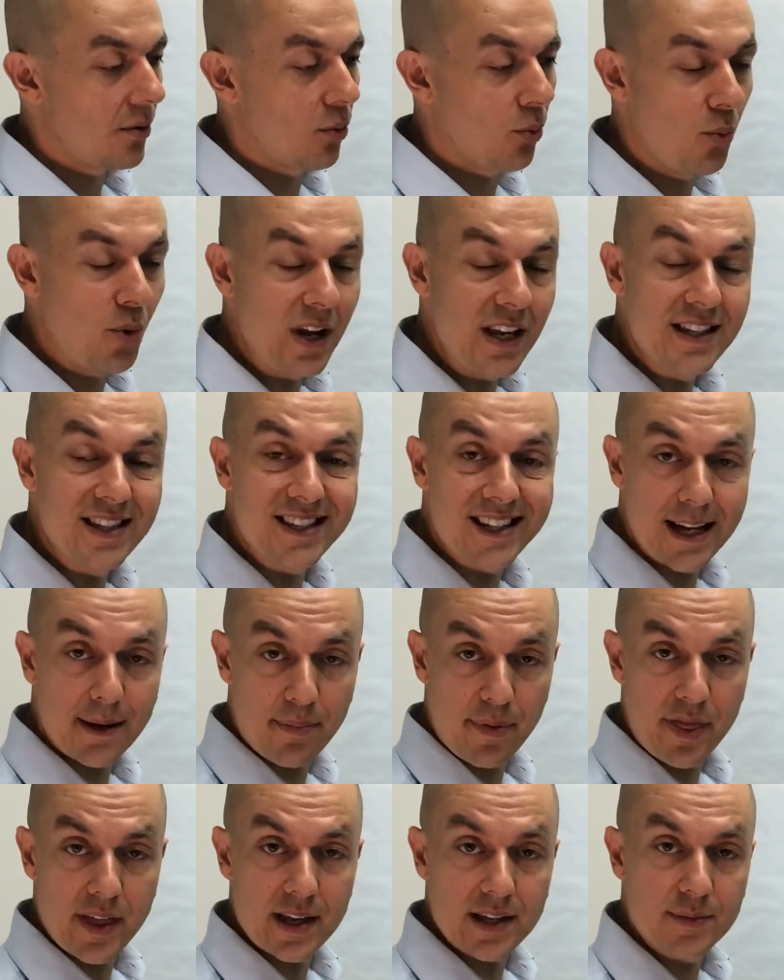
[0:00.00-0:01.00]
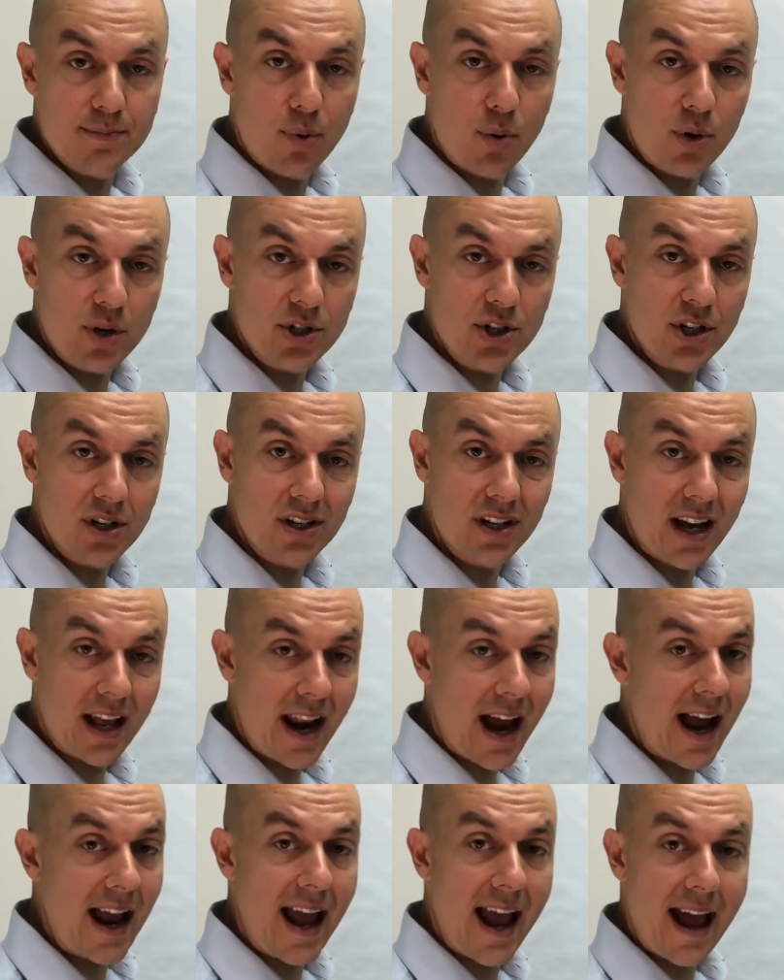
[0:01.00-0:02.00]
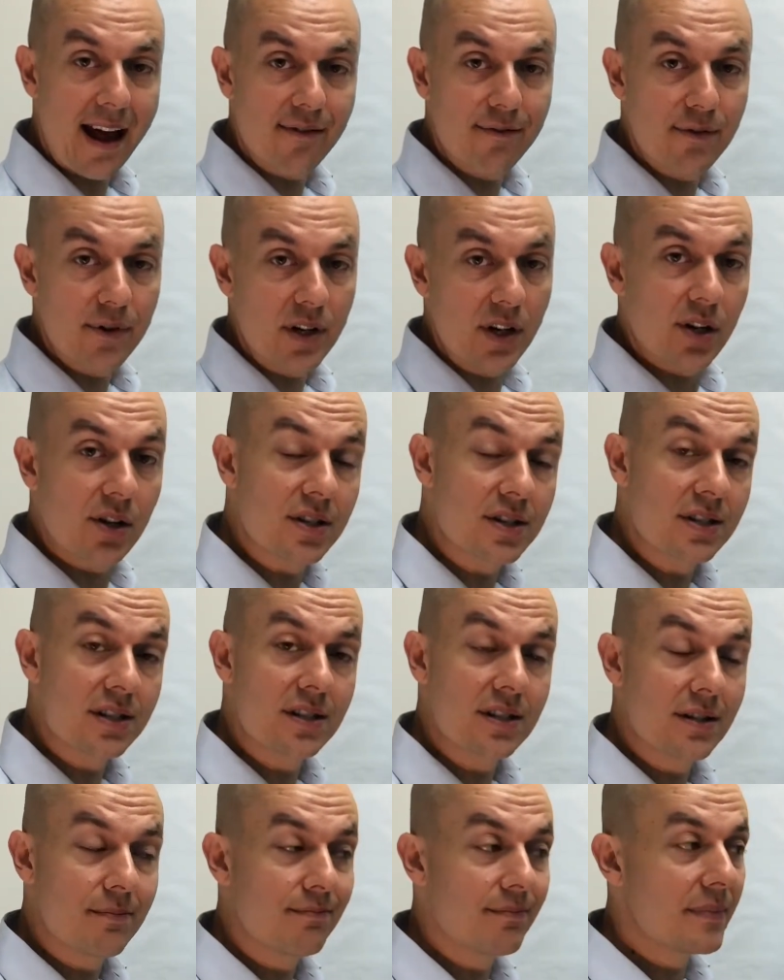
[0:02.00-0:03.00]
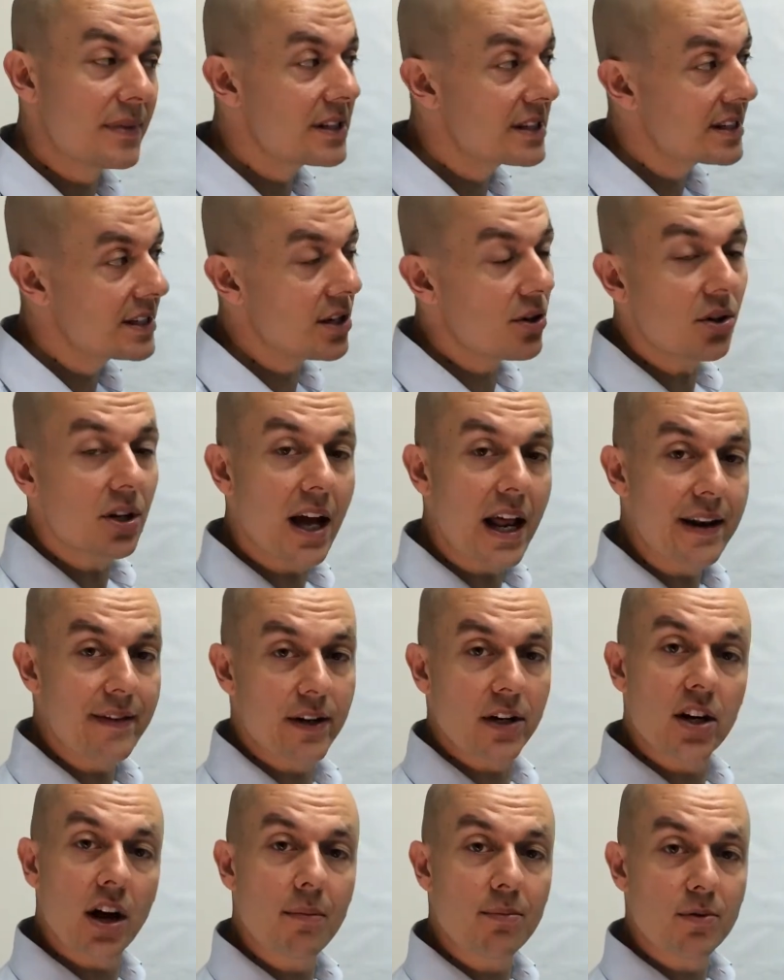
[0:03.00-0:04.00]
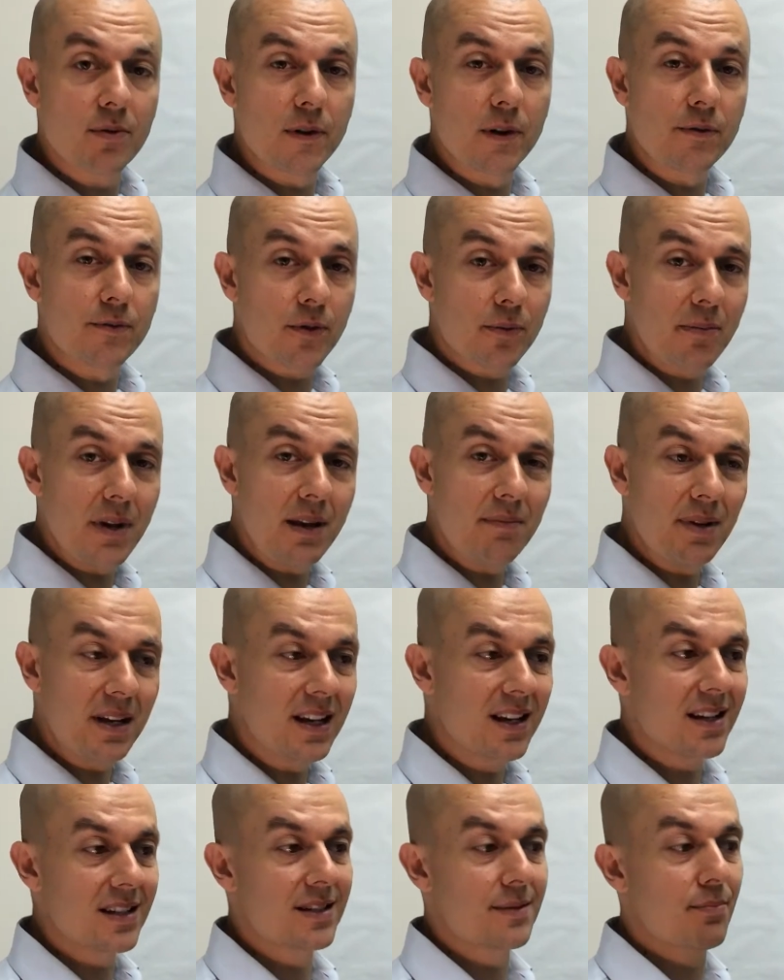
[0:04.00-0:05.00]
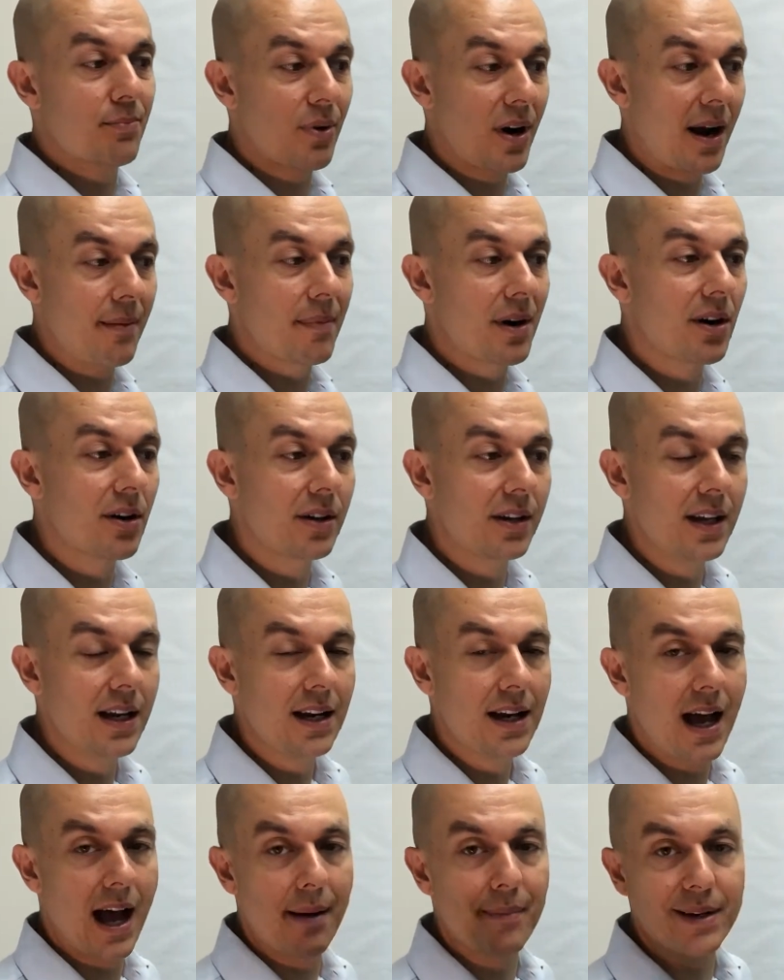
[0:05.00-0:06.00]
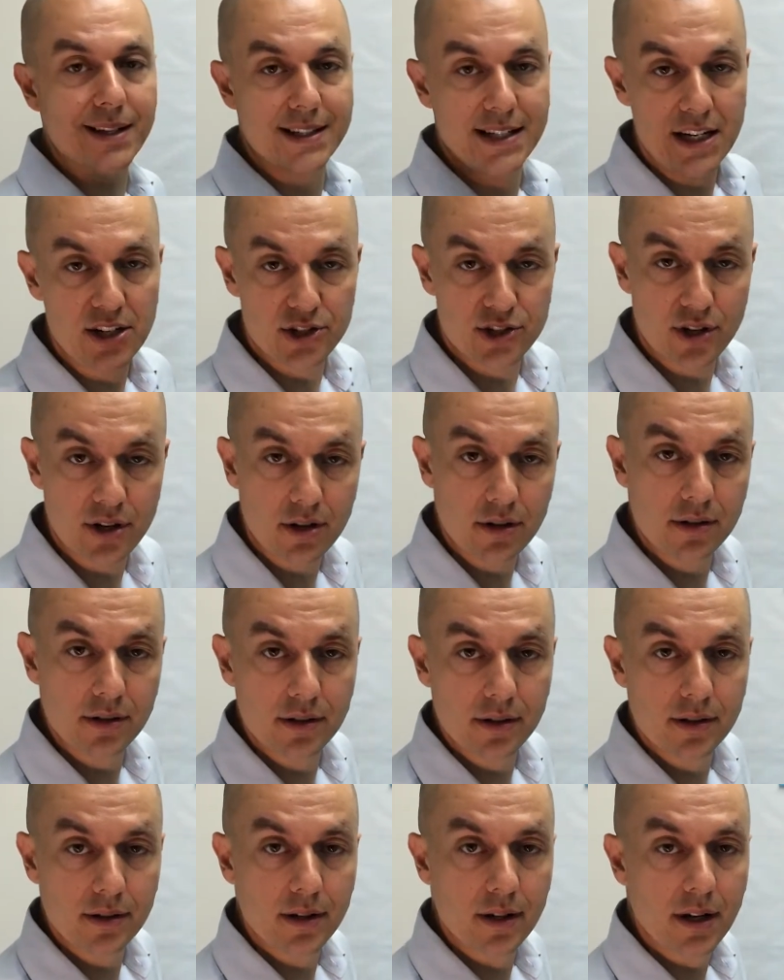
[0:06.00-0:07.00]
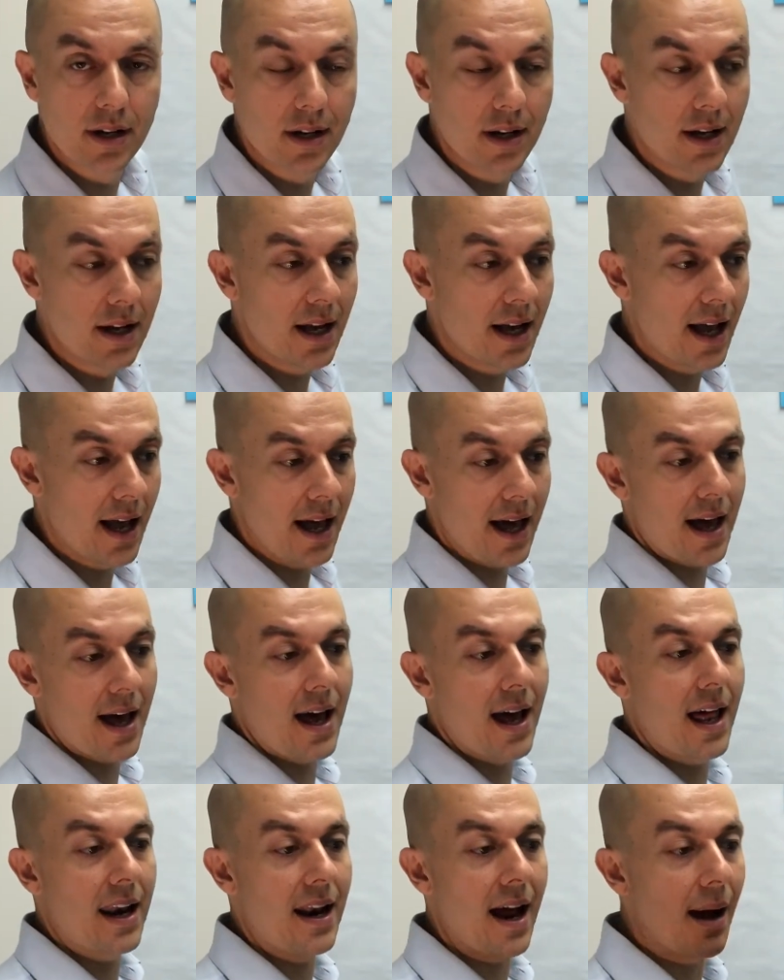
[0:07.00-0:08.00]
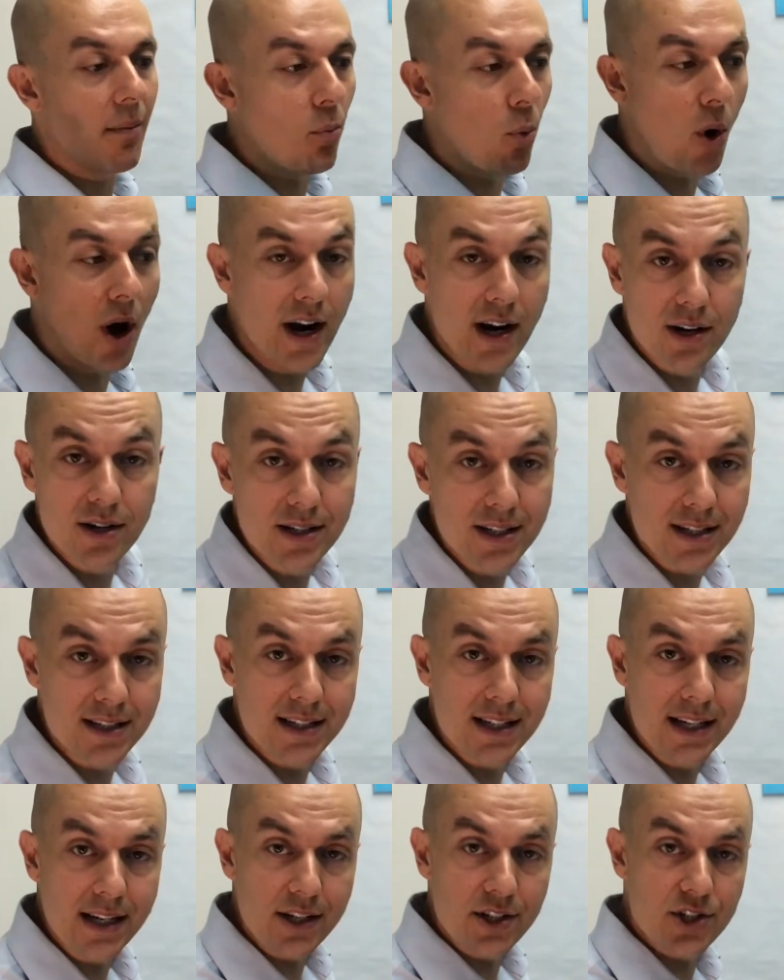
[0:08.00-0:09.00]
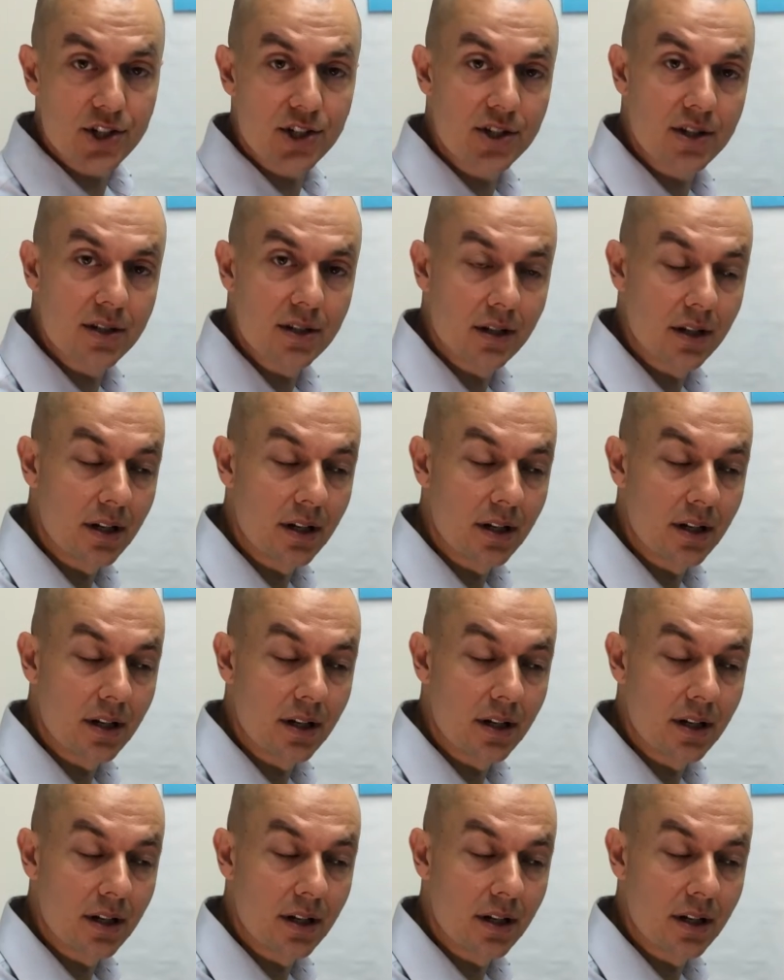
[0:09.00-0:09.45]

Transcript: we skip this portion, and I have for years, and it's still kind of uncomfortable for me because primarily I'm a teacher and I'm wired to teach.